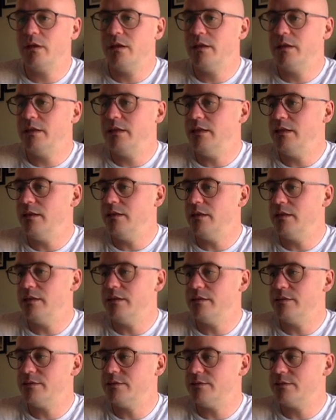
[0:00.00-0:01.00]

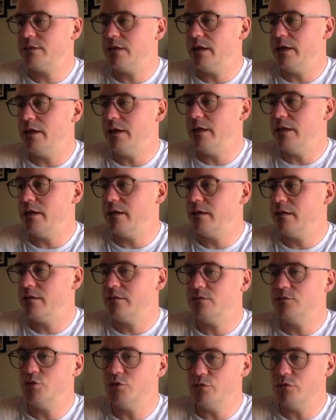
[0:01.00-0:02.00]
He is a
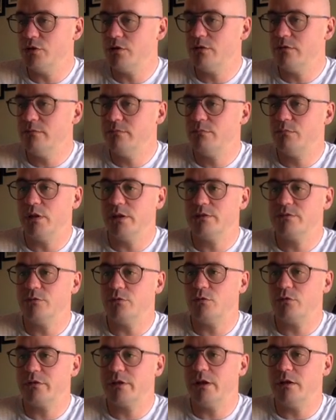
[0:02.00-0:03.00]
junior, plays for
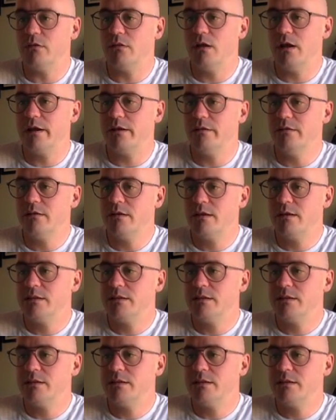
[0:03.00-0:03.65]
North Carolina,